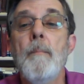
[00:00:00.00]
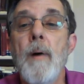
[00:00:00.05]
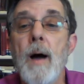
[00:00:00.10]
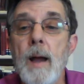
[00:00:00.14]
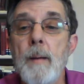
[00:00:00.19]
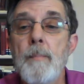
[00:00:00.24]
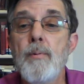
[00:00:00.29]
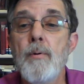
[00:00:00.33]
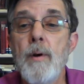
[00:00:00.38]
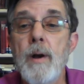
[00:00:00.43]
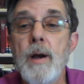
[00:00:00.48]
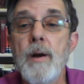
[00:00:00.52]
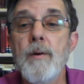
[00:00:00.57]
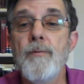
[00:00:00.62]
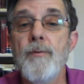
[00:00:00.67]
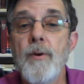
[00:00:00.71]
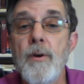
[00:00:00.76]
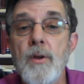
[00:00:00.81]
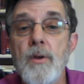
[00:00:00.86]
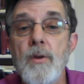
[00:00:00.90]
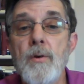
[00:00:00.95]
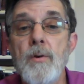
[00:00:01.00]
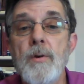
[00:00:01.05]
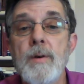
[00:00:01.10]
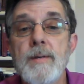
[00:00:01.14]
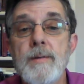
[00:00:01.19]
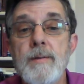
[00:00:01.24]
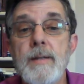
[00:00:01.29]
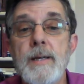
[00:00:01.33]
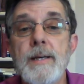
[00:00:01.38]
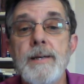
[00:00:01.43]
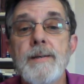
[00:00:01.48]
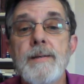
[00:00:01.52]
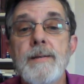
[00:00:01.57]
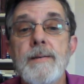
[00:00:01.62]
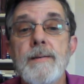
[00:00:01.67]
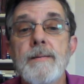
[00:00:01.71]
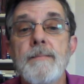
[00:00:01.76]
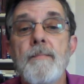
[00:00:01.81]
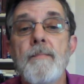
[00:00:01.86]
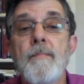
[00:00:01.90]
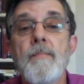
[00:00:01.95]
My prayer for you is
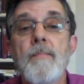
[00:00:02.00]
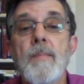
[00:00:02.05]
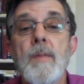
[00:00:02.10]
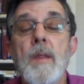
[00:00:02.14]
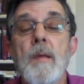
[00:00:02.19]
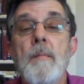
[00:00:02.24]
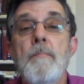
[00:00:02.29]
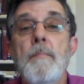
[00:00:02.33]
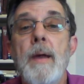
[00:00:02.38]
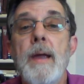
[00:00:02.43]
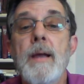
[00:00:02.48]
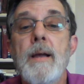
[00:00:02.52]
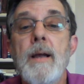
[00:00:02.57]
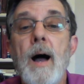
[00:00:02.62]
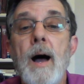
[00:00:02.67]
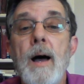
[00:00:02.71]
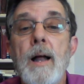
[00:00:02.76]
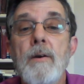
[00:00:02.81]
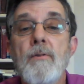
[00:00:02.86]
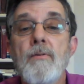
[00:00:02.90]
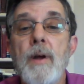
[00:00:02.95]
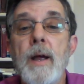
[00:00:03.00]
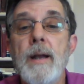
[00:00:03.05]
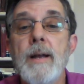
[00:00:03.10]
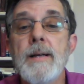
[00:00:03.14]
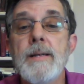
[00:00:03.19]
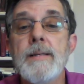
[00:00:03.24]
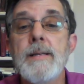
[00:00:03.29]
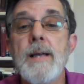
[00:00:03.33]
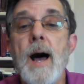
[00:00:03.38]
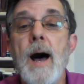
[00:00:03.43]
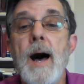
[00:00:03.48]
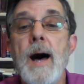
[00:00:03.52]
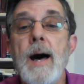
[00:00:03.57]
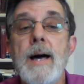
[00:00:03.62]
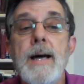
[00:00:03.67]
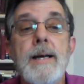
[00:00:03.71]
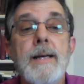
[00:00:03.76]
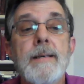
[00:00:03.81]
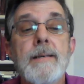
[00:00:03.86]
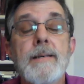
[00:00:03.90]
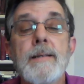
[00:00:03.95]
this. May God grant us
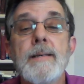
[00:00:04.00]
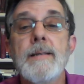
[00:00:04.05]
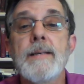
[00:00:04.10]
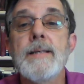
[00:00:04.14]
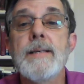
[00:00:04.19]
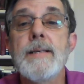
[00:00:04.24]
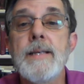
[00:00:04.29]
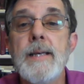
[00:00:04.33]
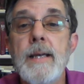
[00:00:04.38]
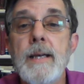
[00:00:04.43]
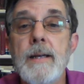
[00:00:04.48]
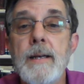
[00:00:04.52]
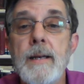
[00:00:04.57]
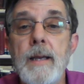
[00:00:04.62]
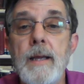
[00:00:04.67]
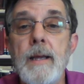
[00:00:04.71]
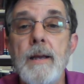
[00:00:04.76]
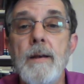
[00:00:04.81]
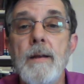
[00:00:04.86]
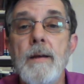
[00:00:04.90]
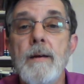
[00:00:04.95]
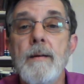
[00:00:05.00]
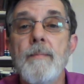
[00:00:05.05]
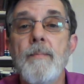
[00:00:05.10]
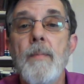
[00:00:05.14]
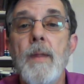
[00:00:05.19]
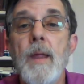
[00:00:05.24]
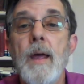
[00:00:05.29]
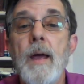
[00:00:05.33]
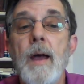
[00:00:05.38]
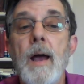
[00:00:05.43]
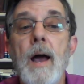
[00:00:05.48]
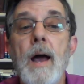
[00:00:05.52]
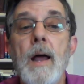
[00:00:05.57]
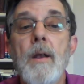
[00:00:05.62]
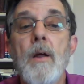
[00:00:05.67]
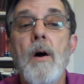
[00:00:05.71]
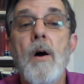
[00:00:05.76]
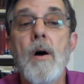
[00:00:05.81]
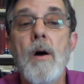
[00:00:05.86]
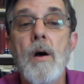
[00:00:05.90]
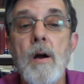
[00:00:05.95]
eyes to see a need and
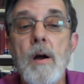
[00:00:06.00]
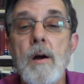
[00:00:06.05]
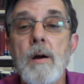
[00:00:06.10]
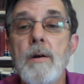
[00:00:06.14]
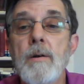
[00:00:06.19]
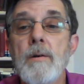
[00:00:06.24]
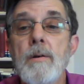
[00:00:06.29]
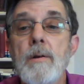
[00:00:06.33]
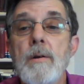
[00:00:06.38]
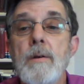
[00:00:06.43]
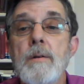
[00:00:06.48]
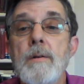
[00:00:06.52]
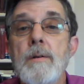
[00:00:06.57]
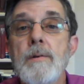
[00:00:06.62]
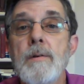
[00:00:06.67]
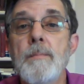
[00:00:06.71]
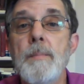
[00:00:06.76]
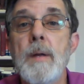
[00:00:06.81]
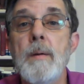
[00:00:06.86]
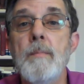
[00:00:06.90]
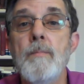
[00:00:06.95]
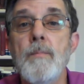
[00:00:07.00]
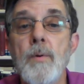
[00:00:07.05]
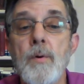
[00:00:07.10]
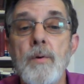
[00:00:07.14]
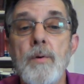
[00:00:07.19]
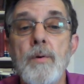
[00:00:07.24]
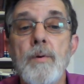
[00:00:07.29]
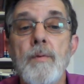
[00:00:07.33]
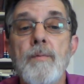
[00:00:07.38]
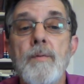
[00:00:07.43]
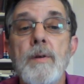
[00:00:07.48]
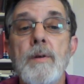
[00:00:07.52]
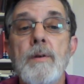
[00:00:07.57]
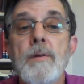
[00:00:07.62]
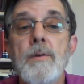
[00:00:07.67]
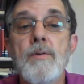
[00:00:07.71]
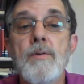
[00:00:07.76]
a heart to be moved